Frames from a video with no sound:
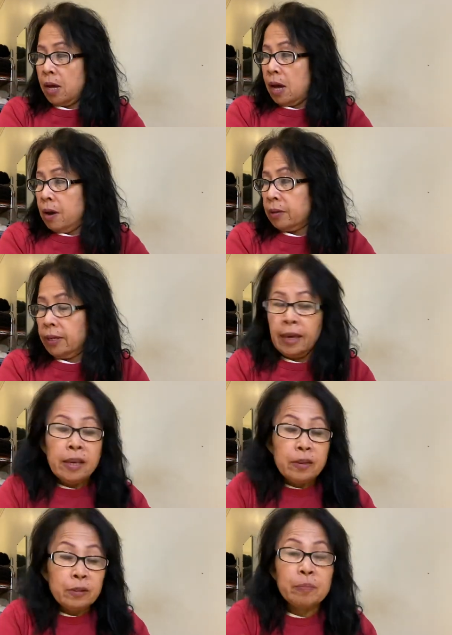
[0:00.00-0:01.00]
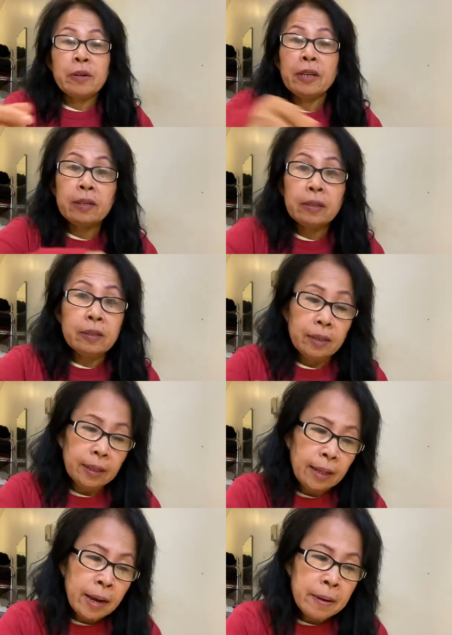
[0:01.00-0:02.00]
Okay, you sprinkle on the
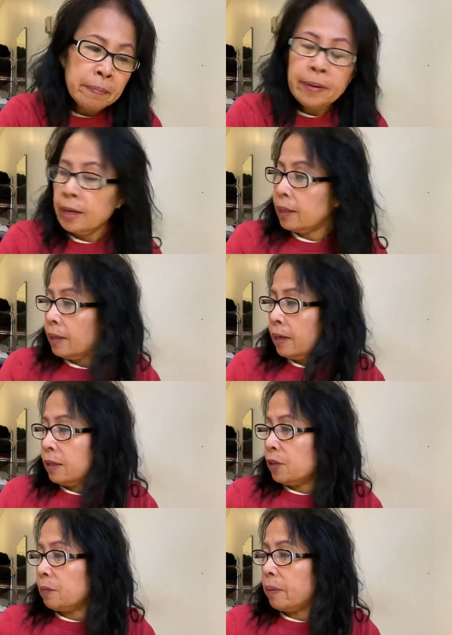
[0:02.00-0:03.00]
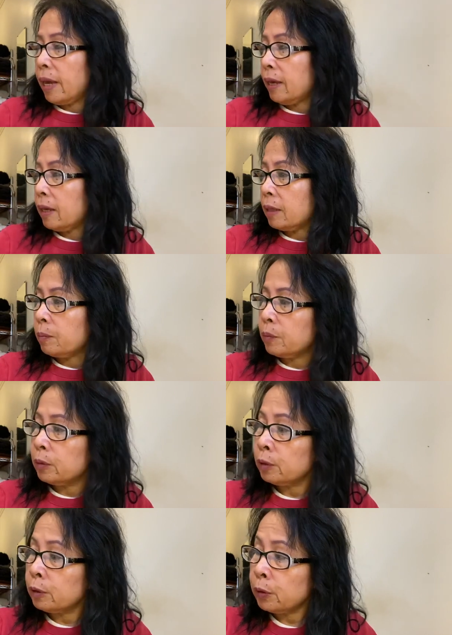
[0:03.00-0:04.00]
top, and then you bake it
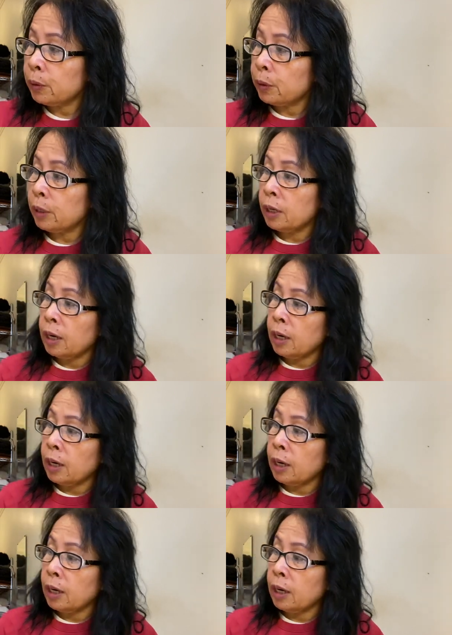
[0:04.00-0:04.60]
for